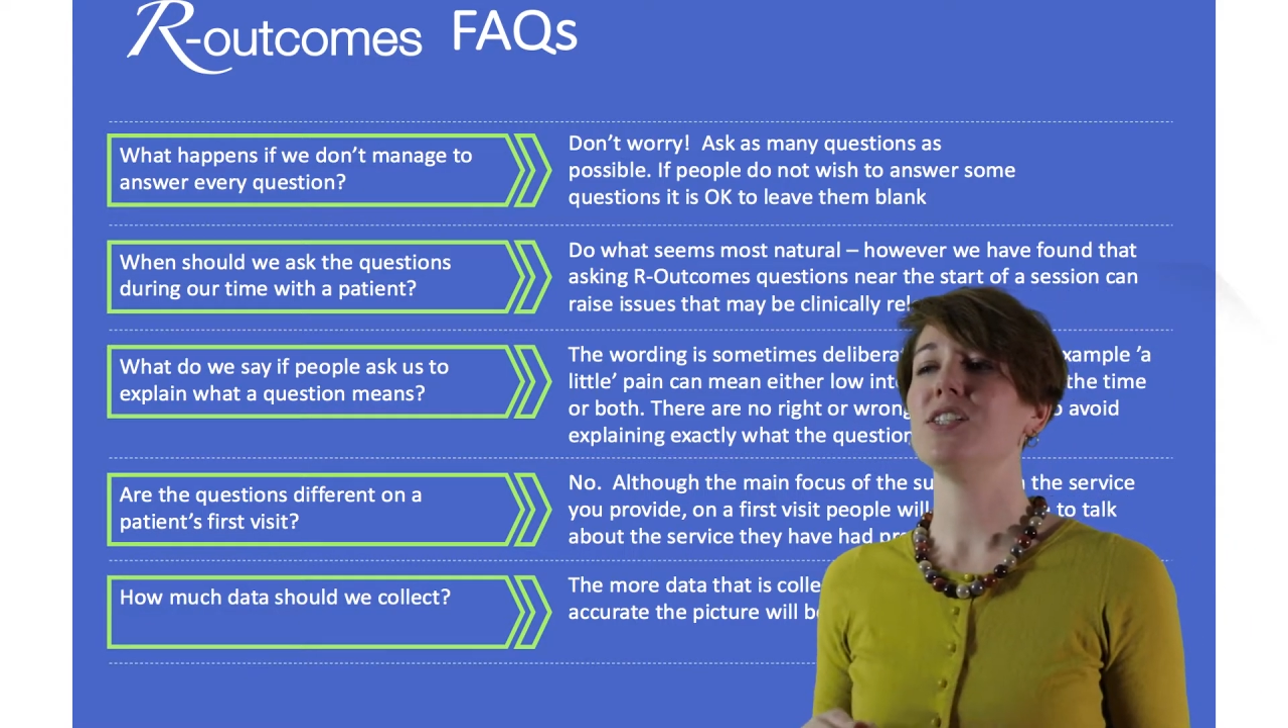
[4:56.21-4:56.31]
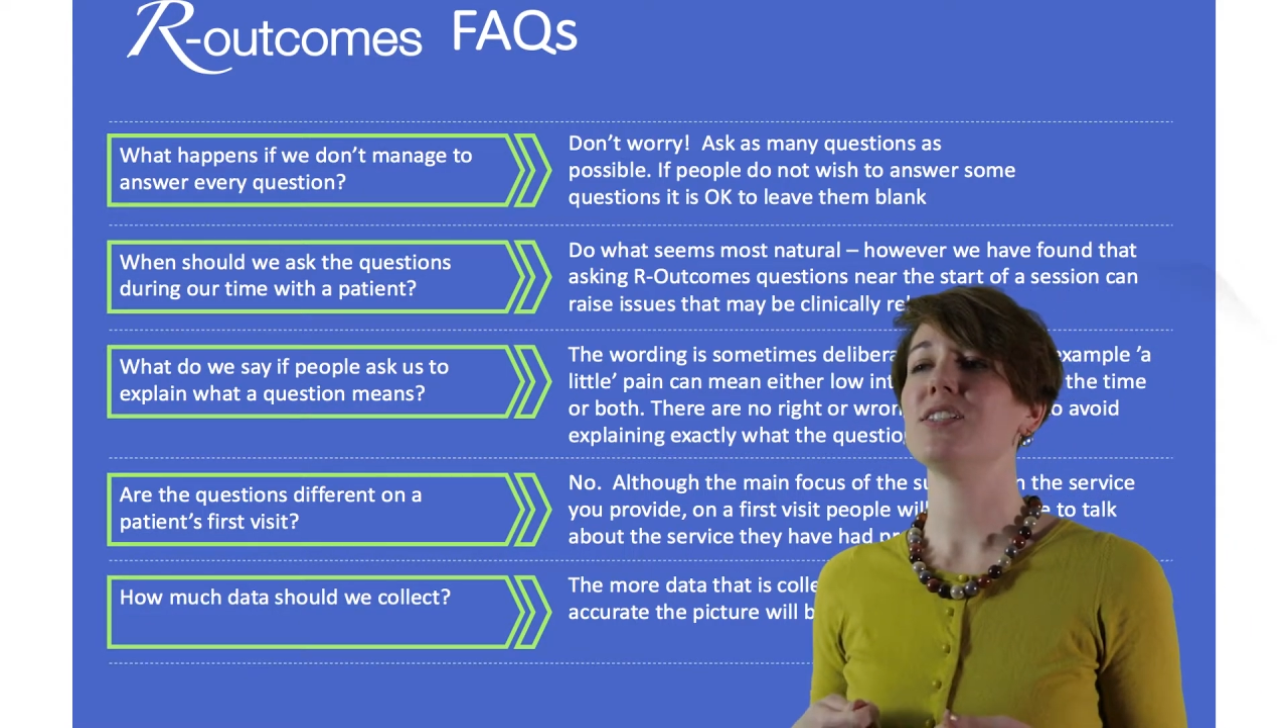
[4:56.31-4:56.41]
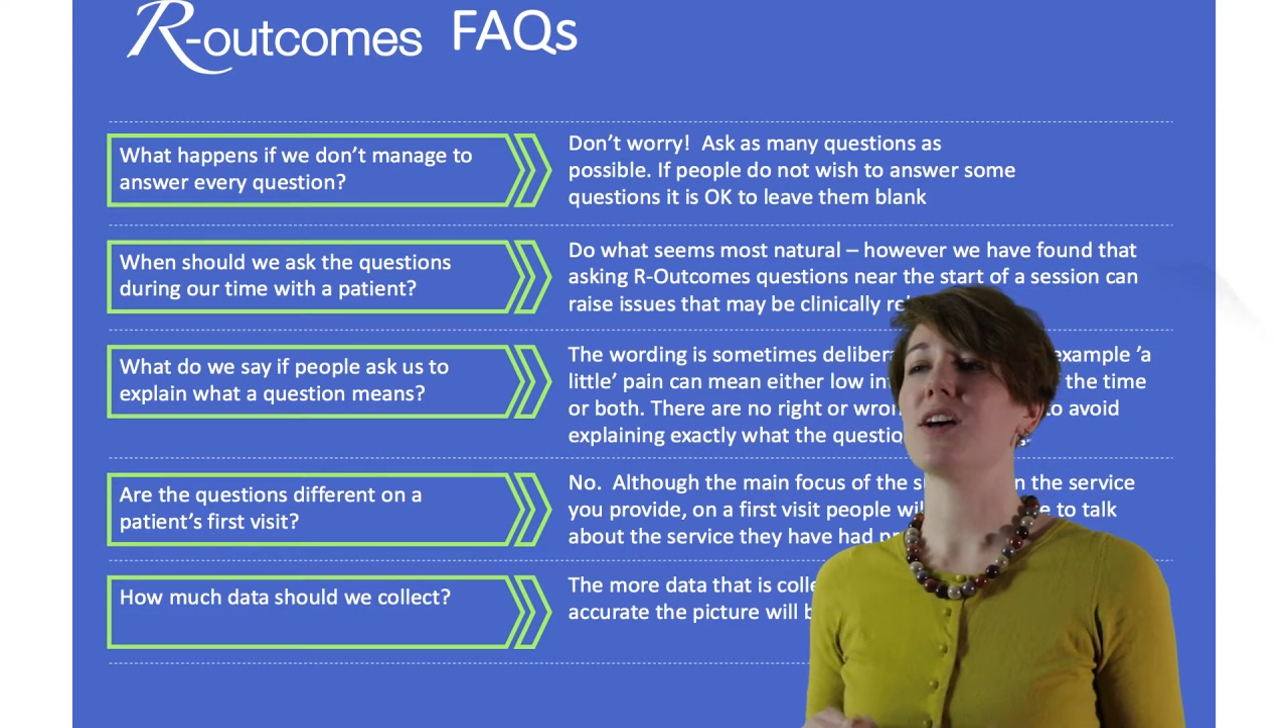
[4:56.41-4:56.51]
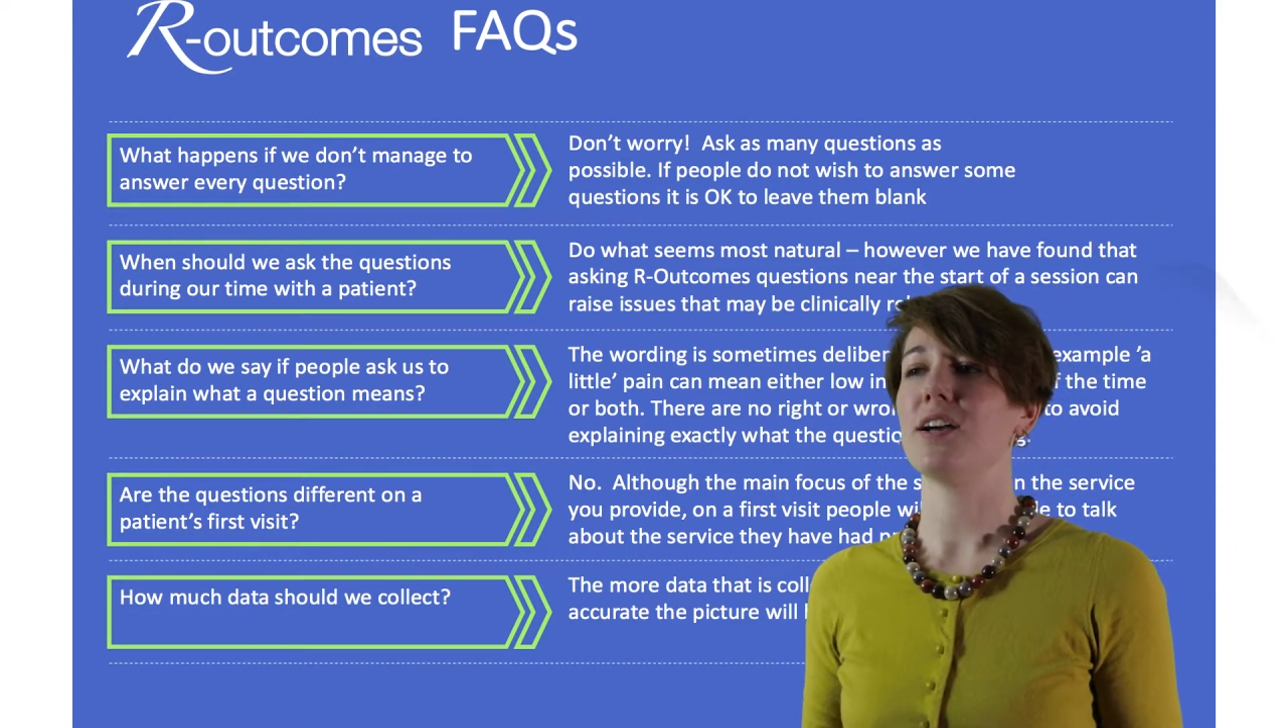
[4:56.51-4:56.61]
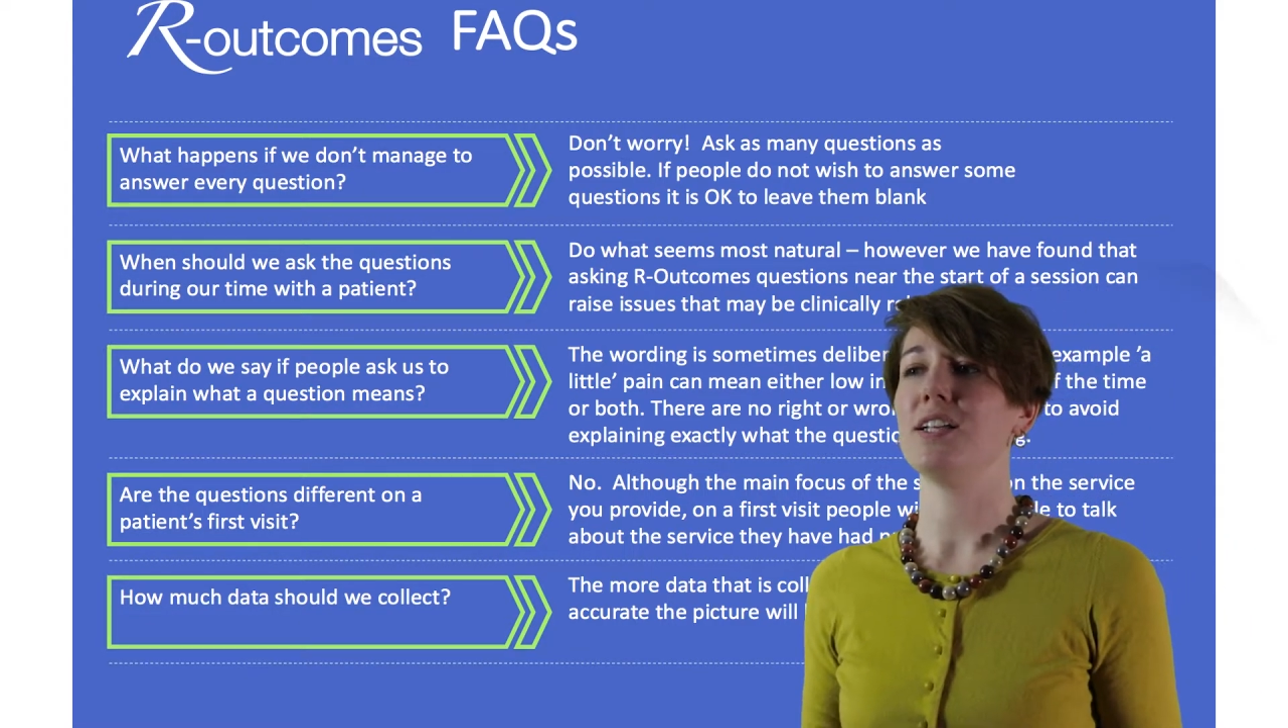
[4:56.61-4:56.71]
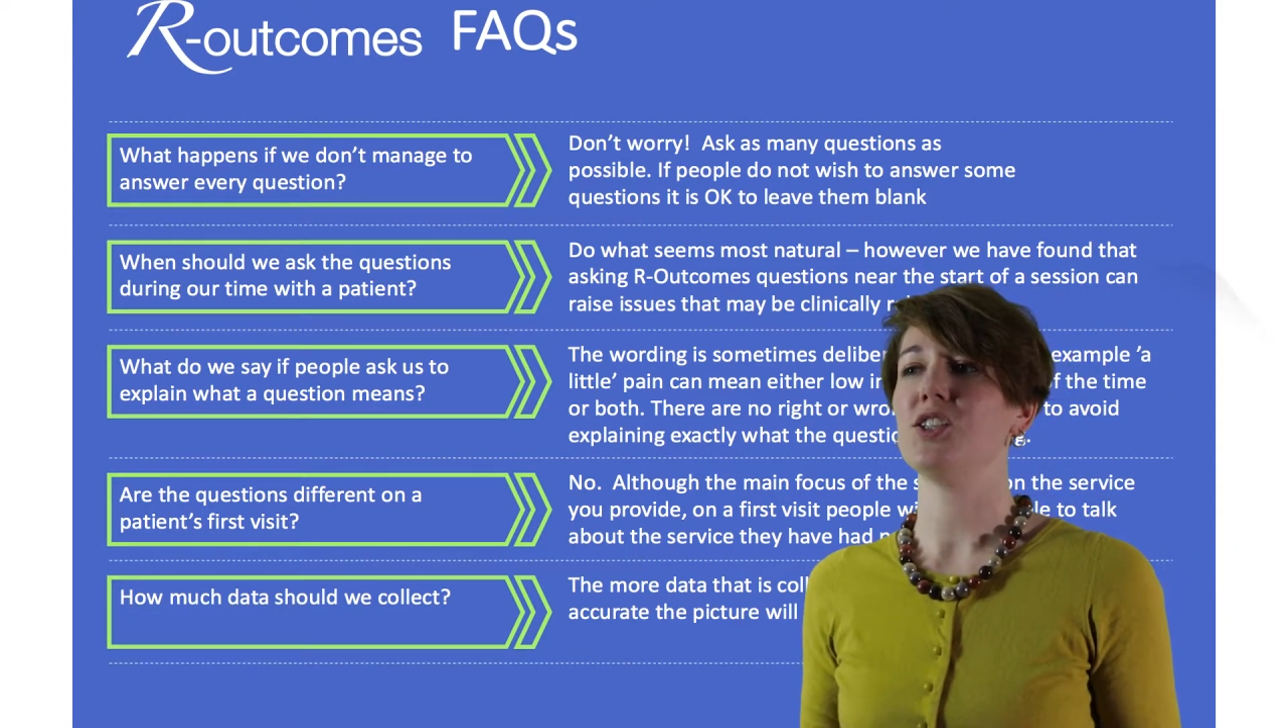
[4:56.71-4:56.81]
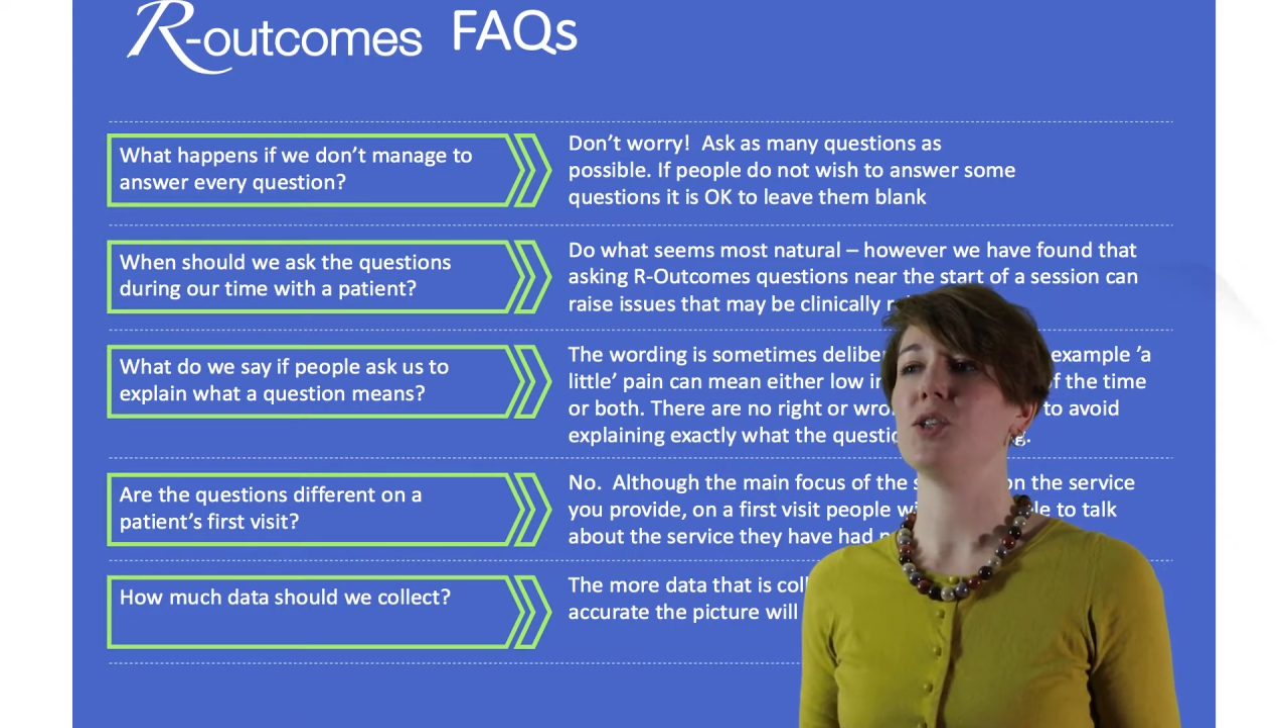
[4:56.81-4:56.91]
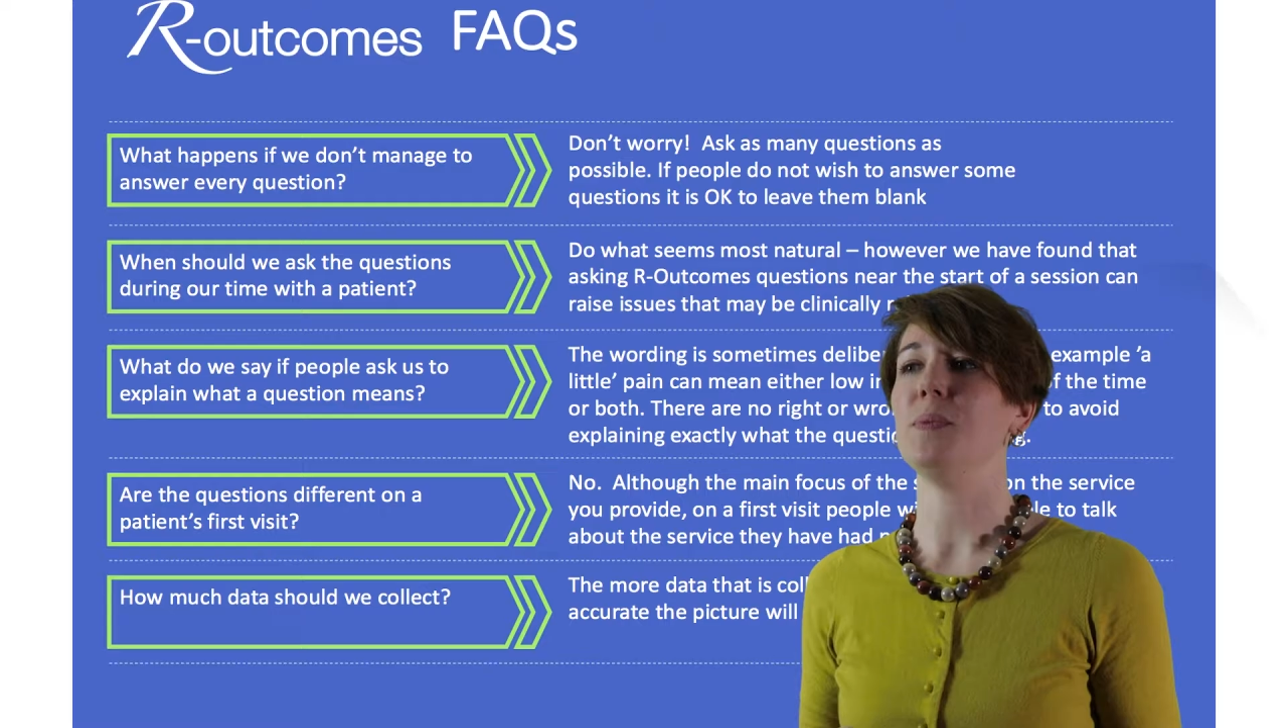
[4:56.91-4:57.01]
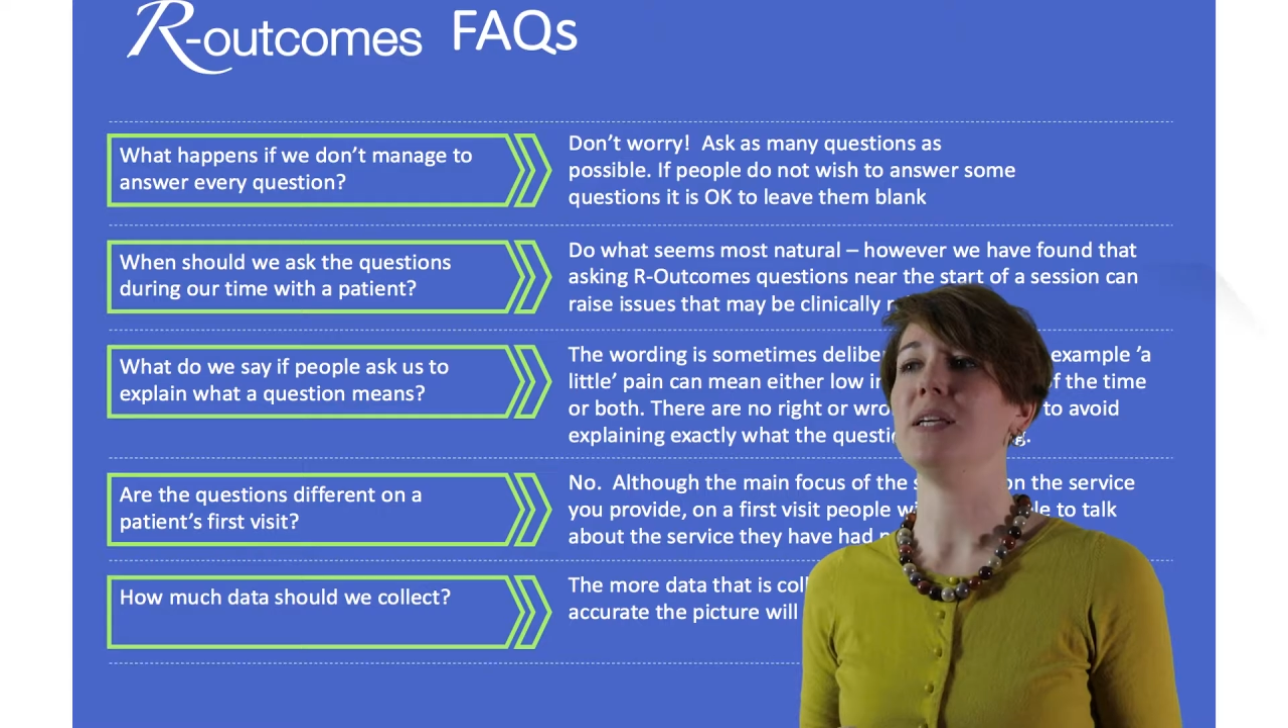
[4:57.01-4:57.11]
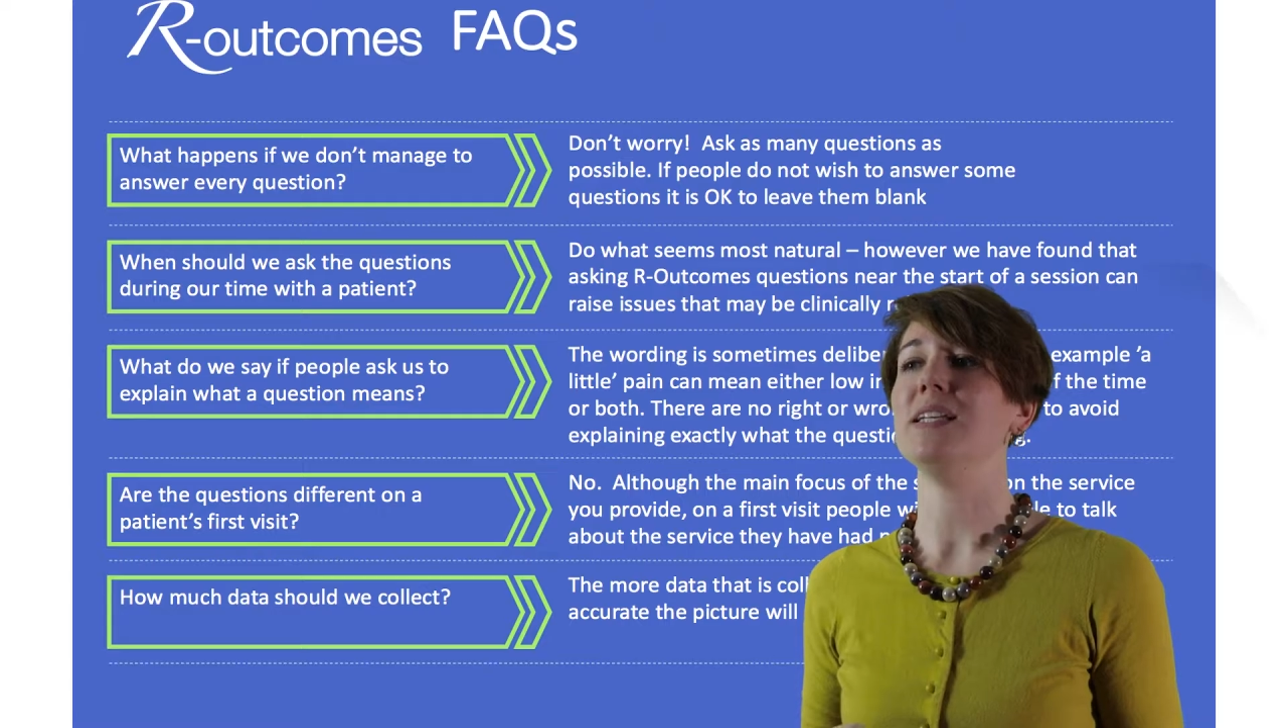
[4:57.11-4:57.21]
designed
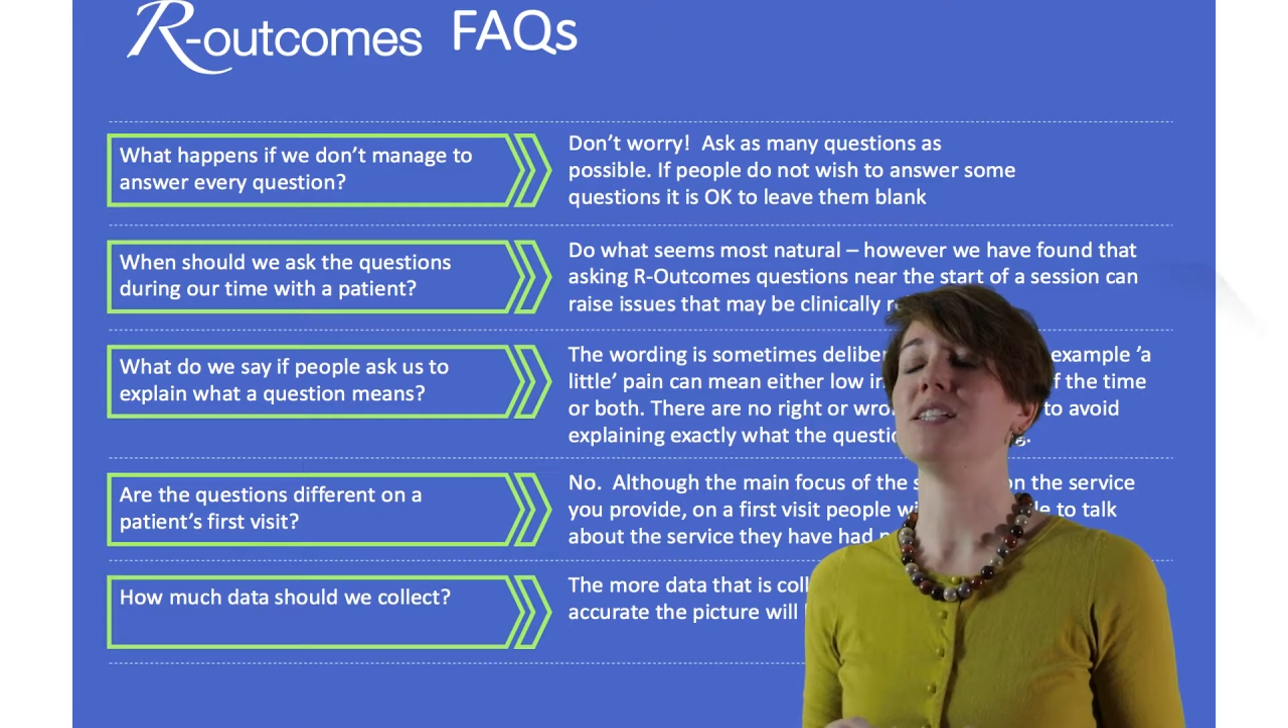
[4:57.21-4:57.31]
to be